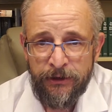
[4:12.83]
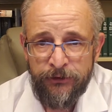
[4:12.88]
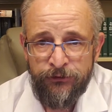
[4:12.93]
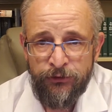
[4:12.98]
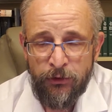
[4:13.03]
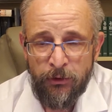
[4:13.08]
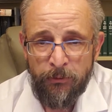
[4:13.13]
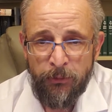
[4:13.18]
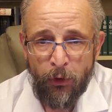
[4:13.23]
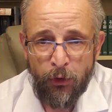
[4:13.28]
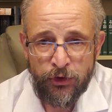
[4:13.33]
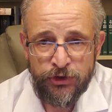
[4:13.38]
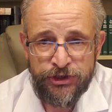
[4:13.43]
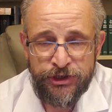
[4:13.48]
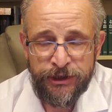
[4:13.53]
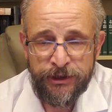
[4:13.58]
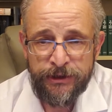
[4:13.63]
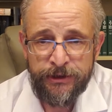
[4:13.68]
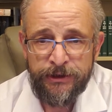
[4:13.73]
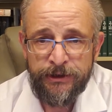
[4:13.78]
to
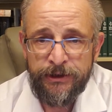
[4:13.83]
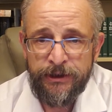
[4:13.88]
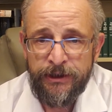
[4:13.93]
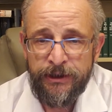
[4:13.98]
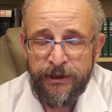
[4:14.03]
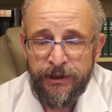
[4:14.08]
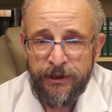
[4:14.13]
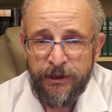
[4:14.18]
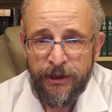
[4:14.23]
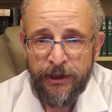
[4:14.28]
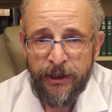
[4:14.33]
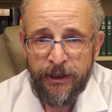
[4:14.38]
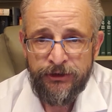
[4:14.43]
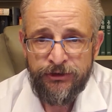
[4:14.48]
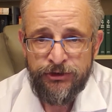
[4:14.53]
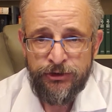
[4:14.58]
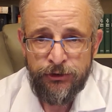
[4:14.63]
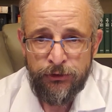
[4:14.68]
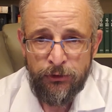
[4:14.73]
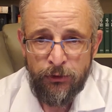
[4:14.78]
abortion uh,
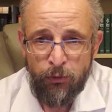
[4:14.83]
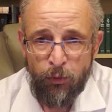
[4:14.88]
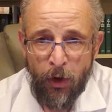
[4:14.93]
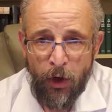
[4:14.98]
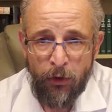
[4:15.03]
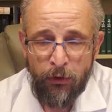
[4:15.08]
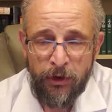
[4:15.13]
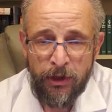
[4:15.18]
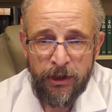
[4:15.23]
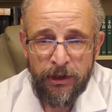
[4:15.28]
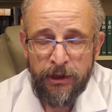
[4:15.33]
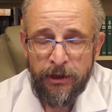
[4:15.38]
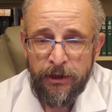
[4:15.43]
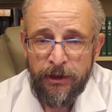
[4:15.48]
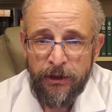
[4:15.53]
to woke